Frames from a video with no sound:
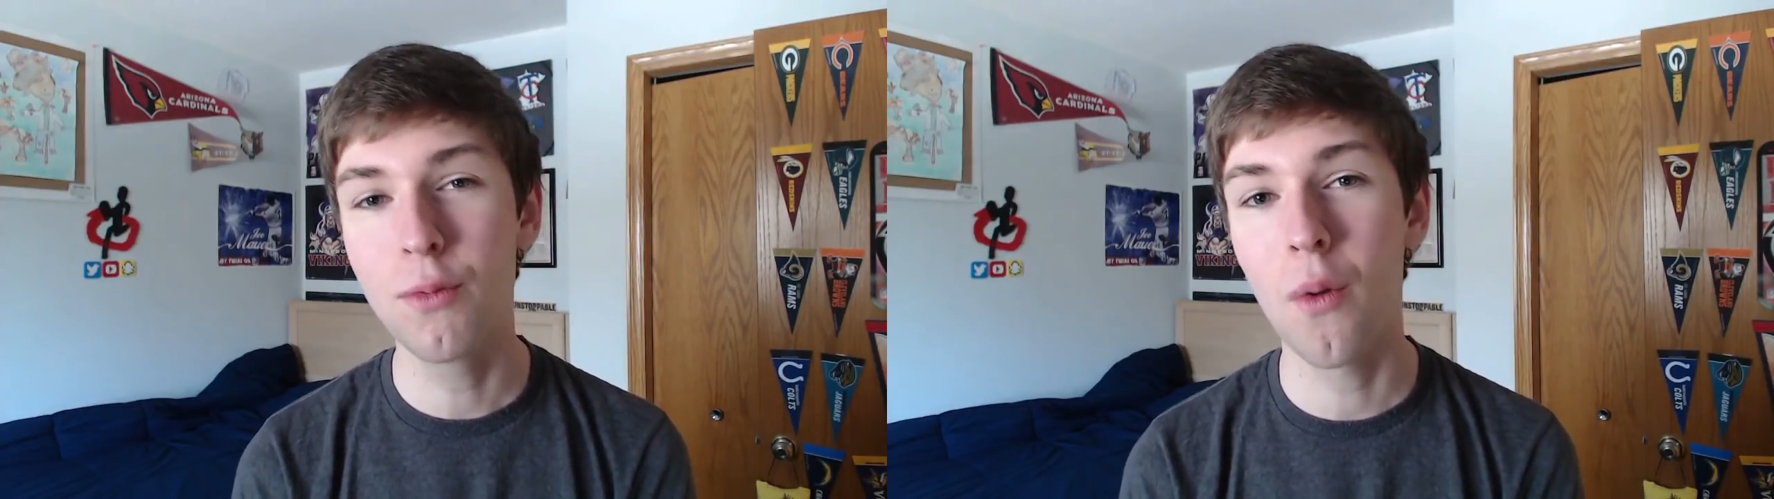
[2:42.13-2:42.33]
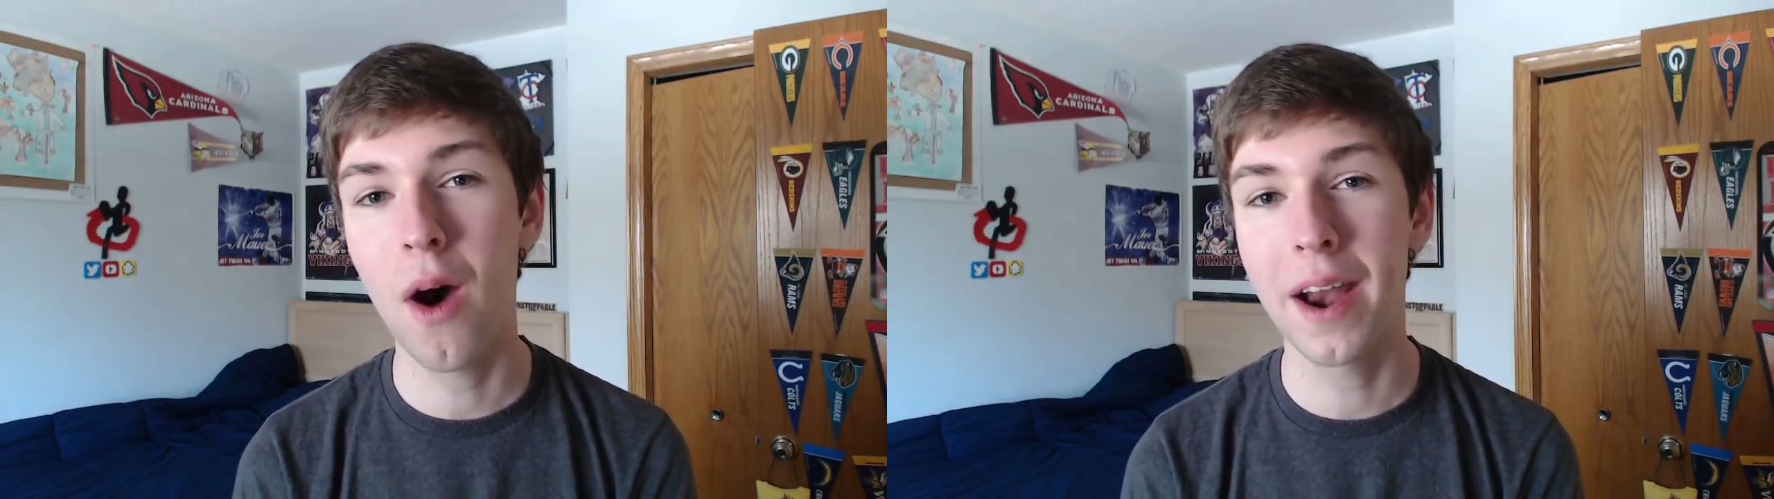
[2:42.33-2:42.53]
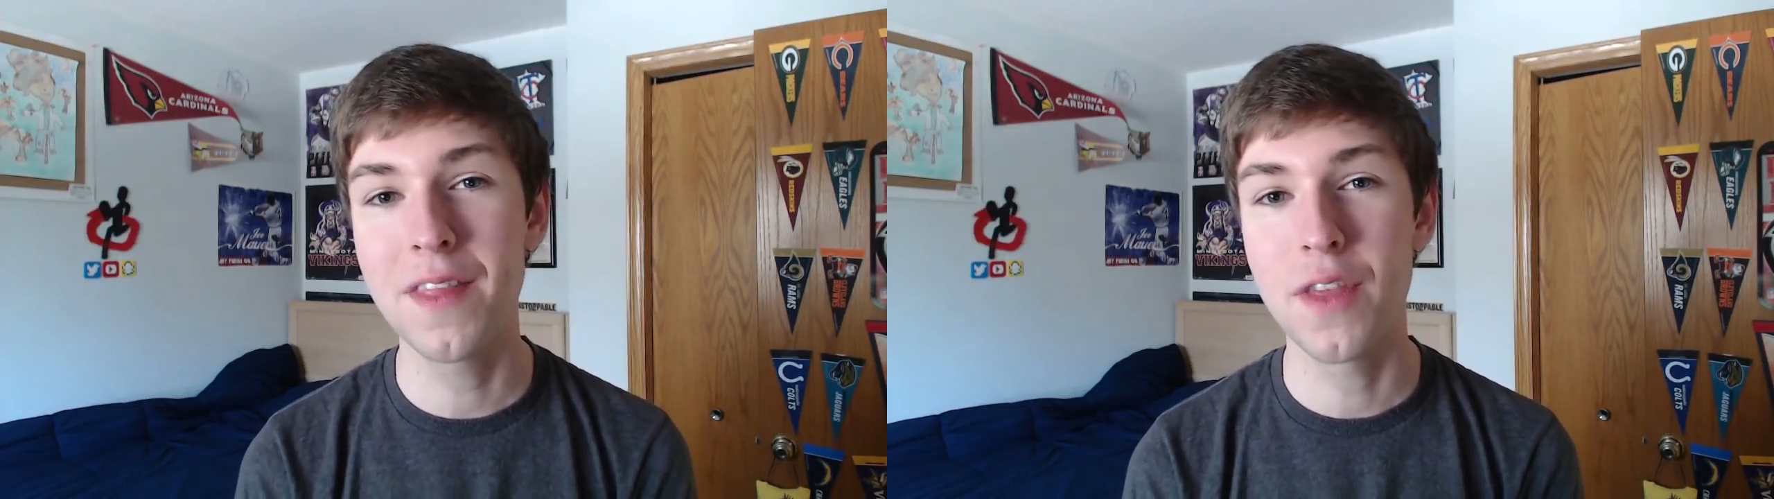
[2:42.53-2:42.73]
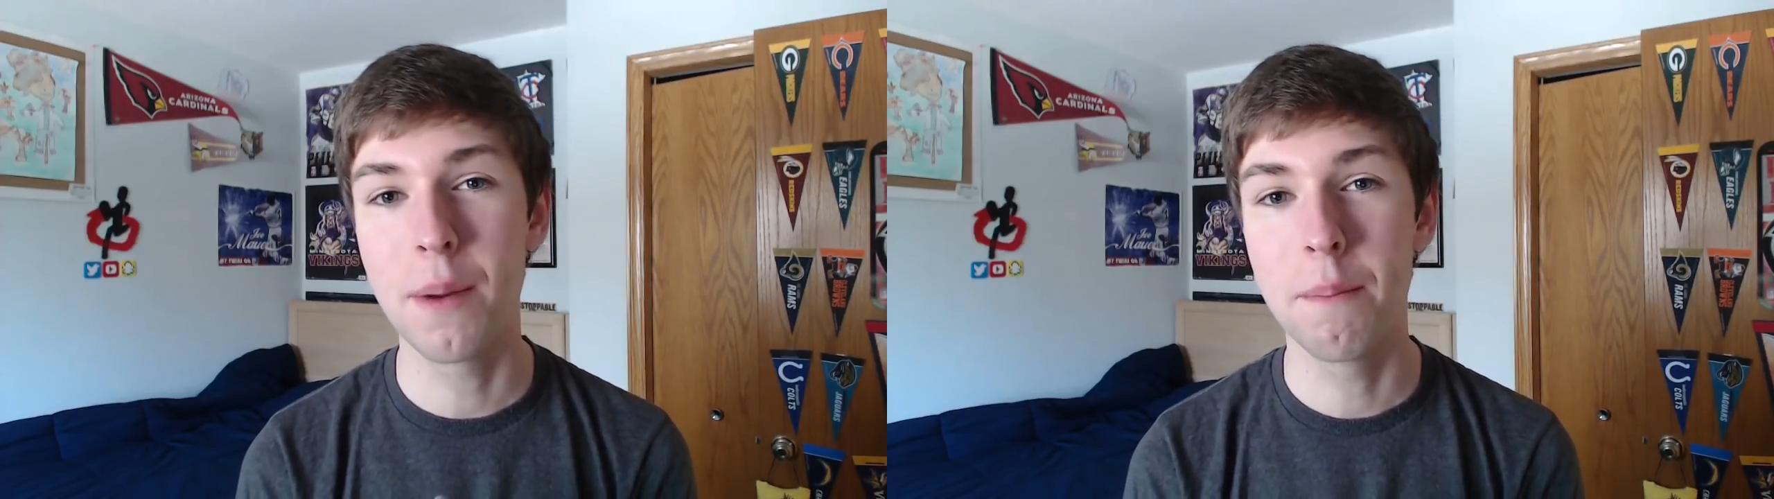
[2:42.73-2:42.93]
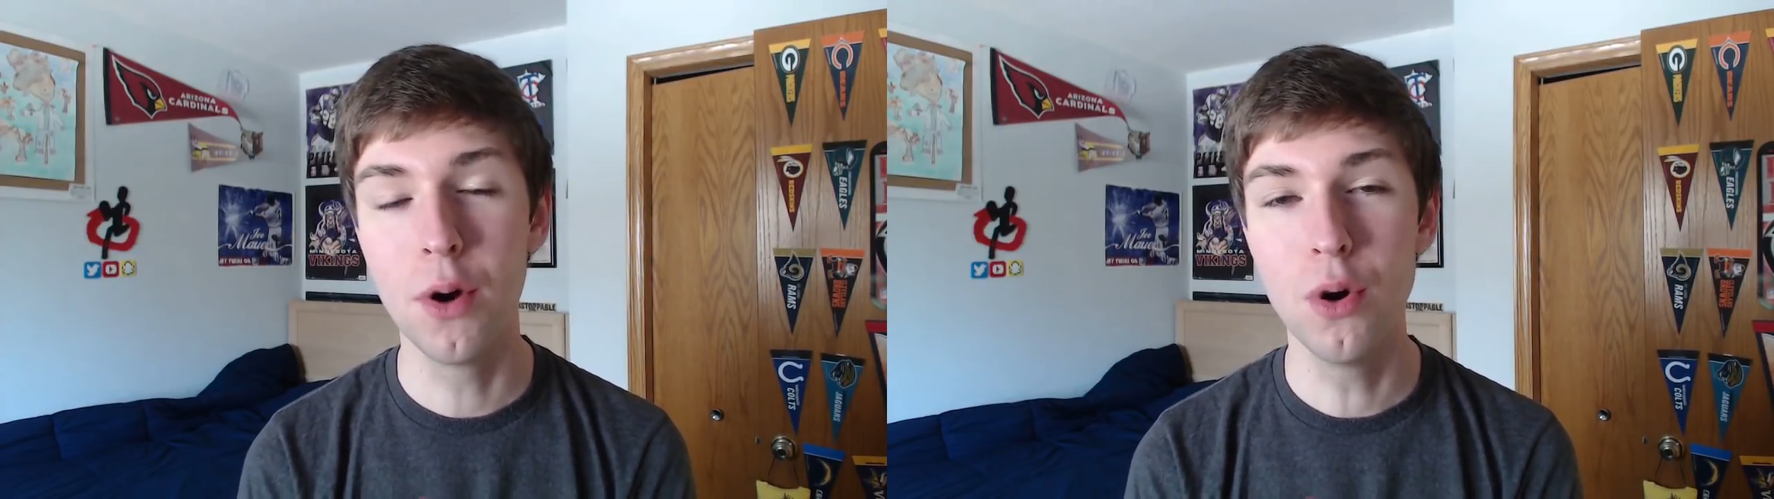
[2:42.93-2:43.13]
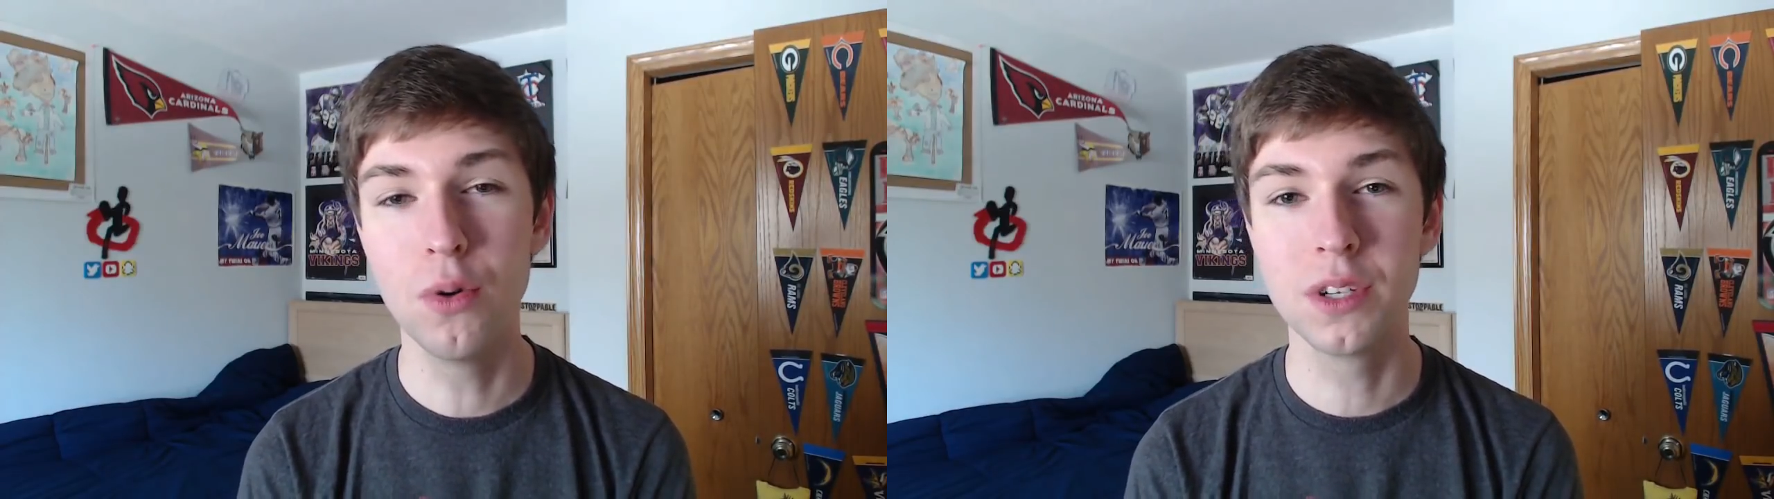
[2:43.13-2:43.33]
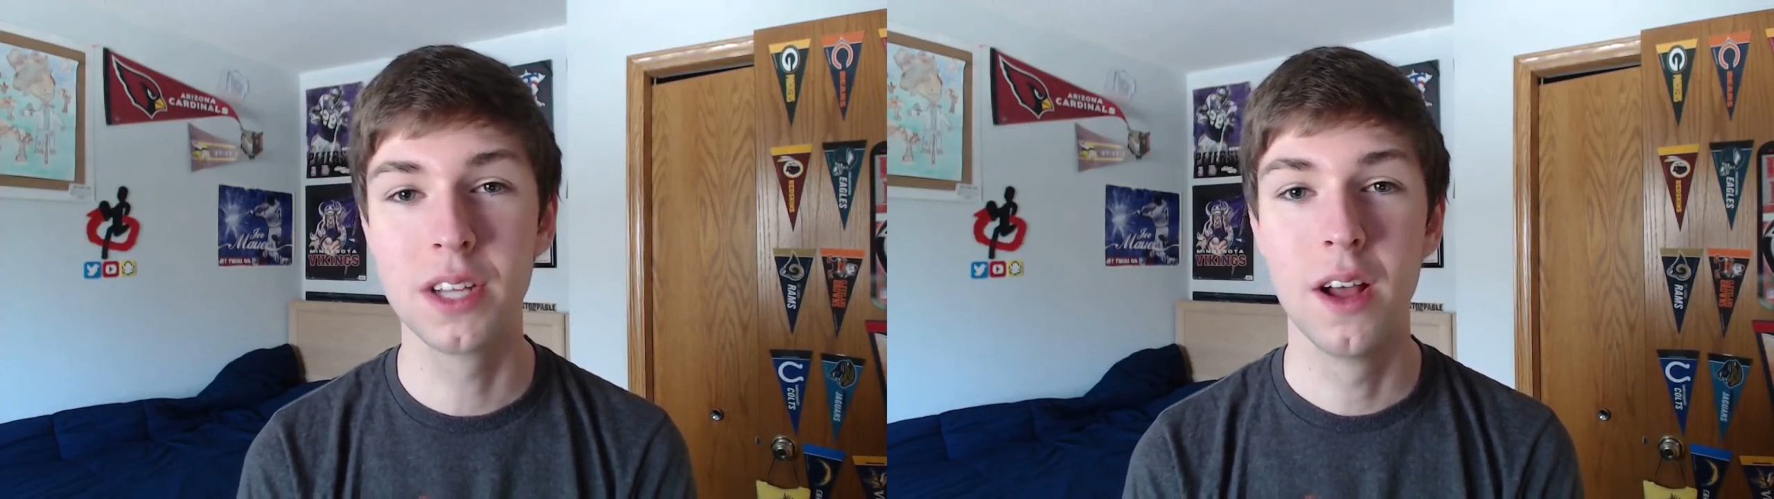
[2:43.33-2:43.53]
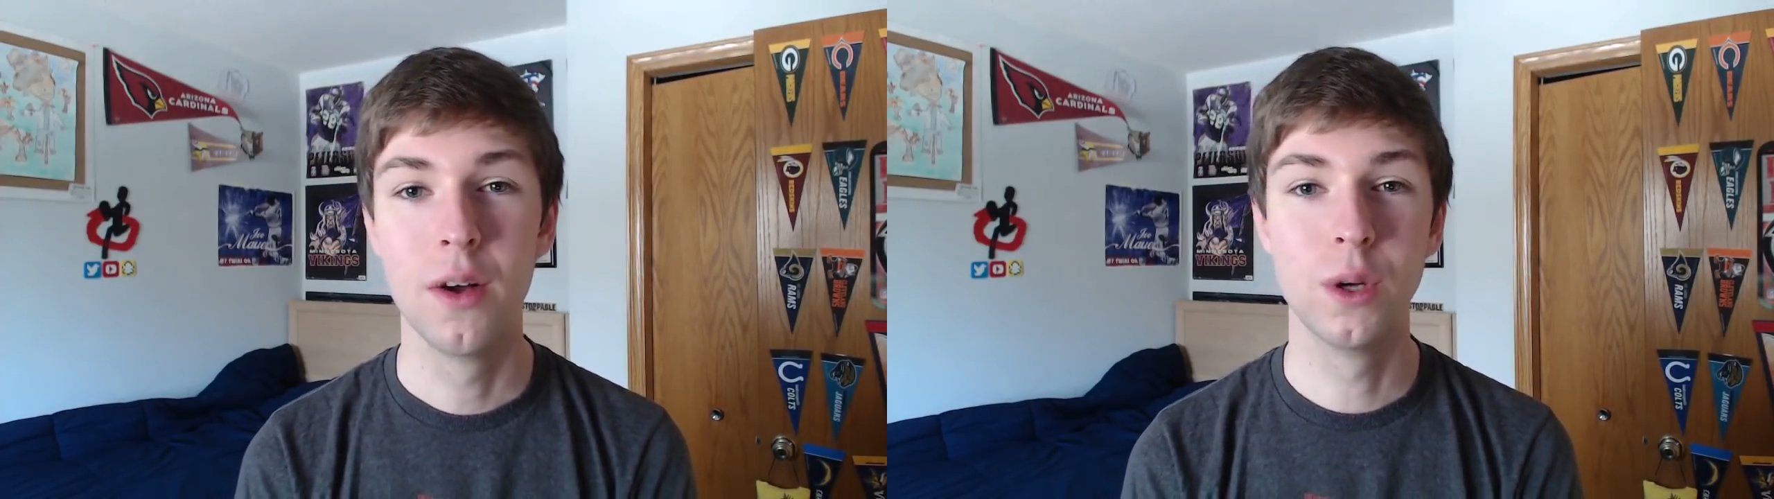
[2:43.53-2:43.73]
wanted the boots